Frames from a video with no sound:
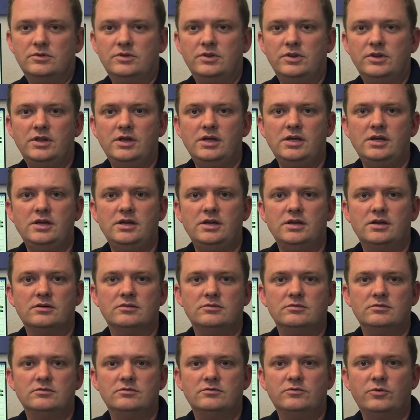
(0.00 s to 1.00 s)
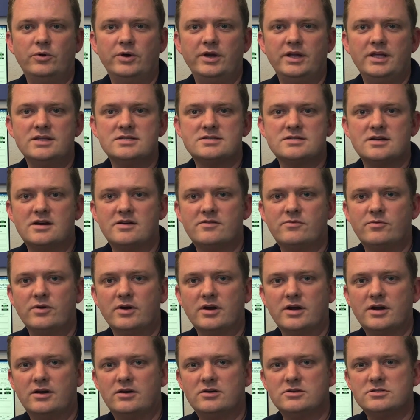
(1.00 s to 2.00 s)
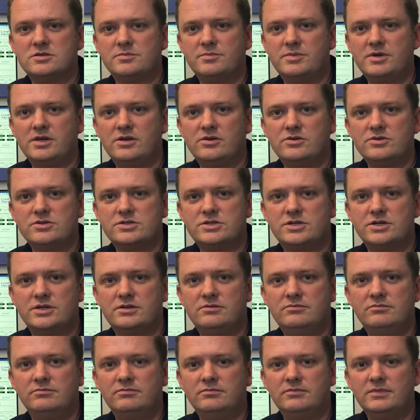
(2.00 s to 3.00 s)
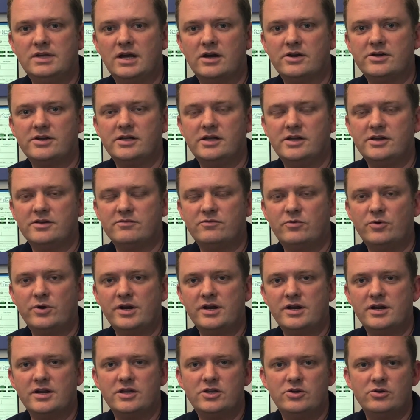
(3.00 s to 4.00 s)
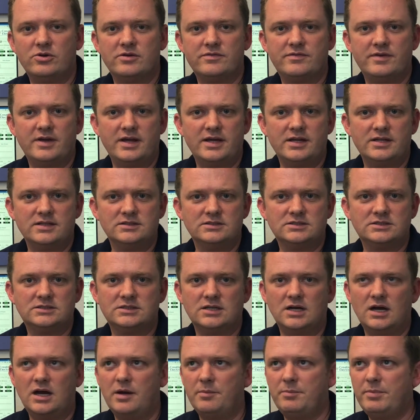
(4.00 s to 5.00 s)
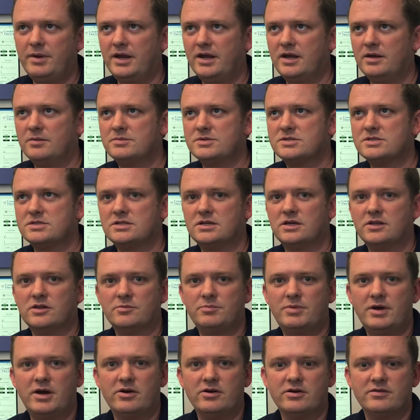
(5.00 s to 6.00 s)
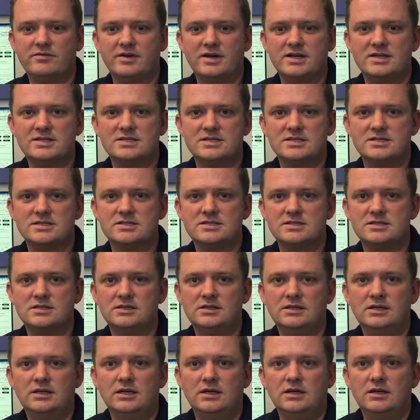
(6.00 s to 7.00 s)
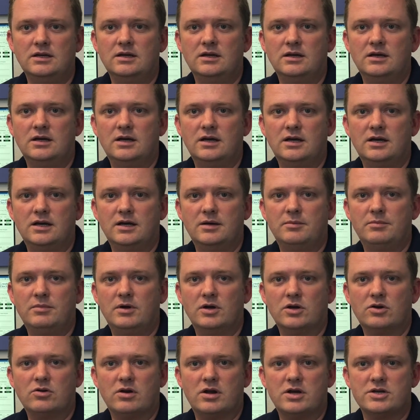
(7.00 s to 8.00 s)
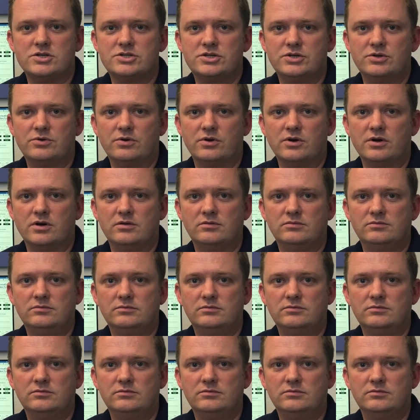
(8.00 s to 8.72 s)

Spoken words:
The voiding software can also be used to calculate your voiding in QFNs, op amps, other power devices across your